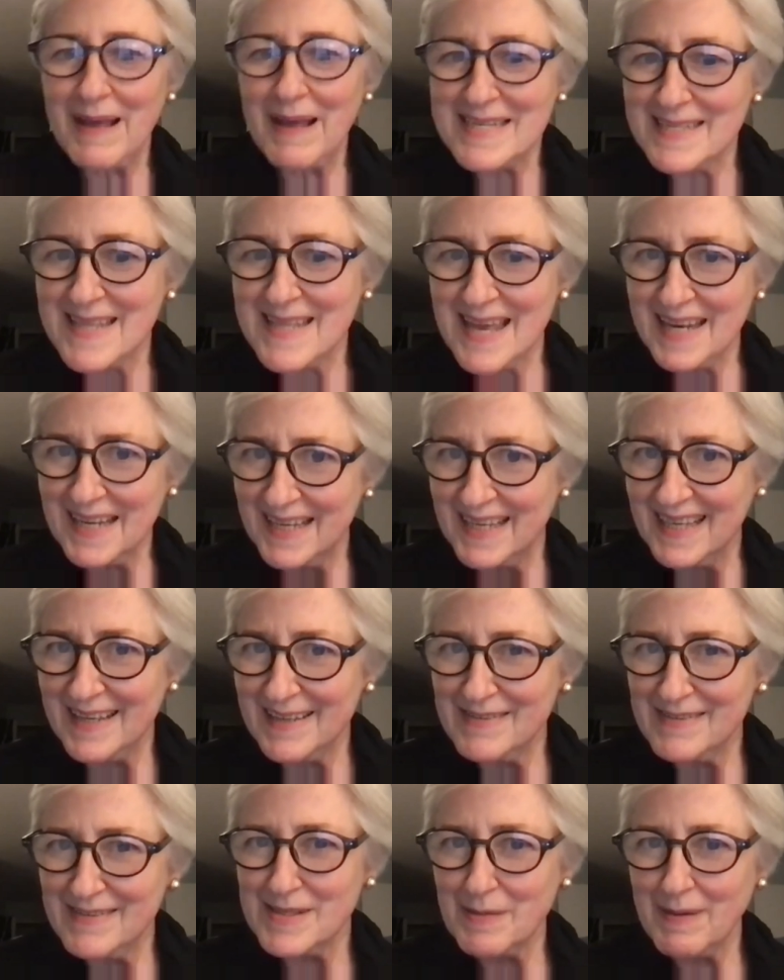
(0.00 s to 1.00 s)
ask that
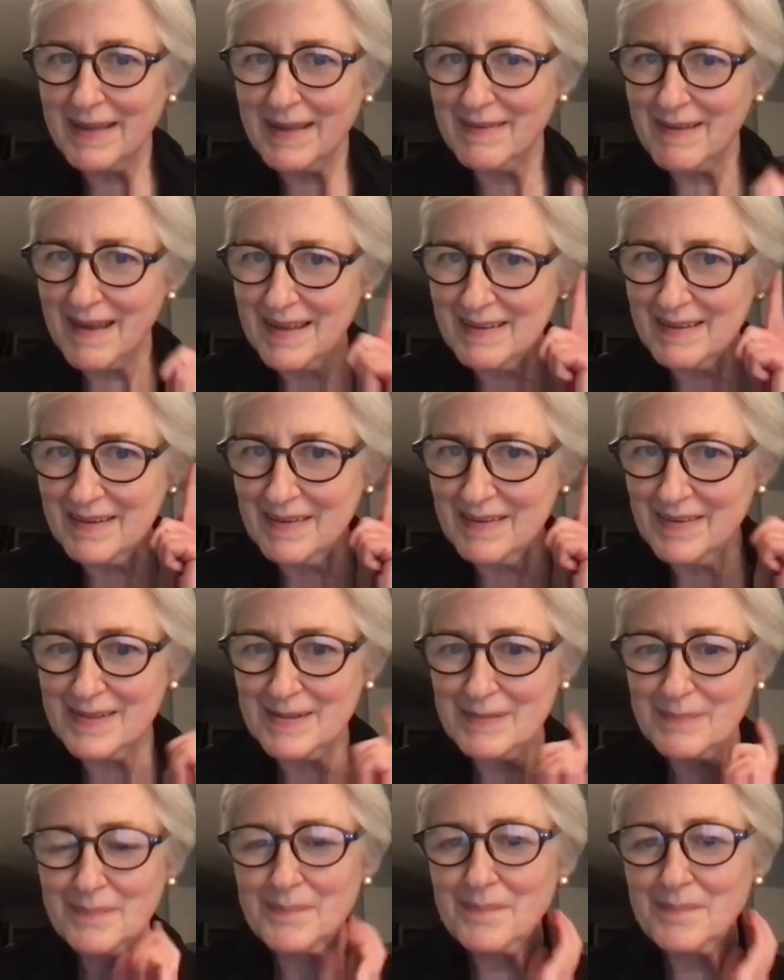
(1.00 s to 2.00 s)
again so i, yep. I...
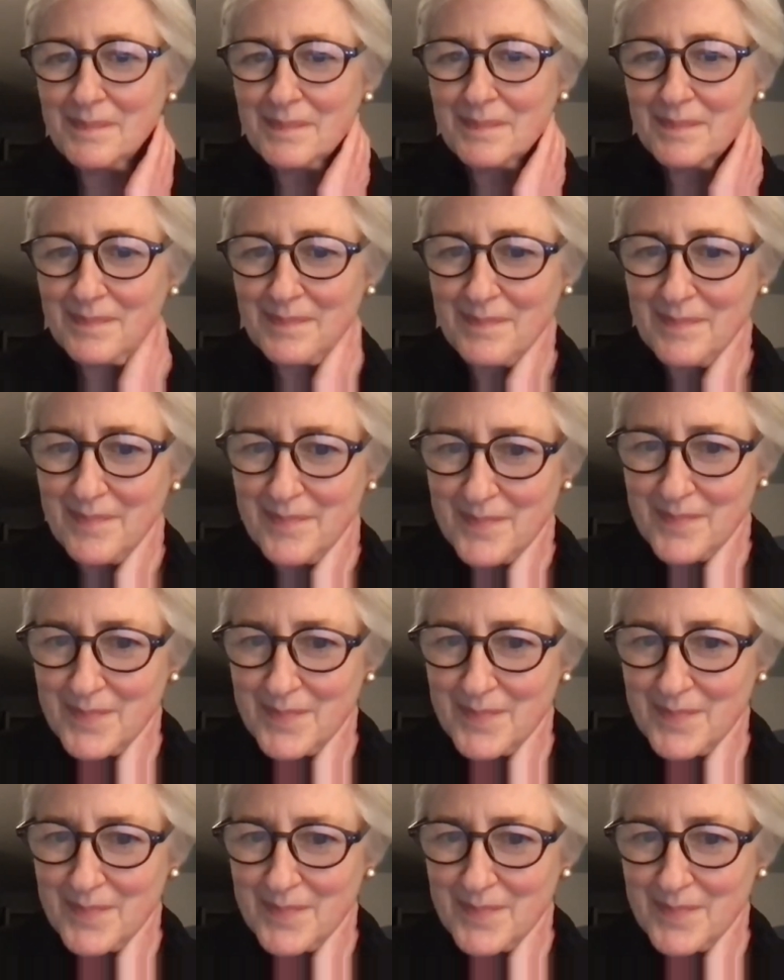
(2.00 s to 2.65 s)
so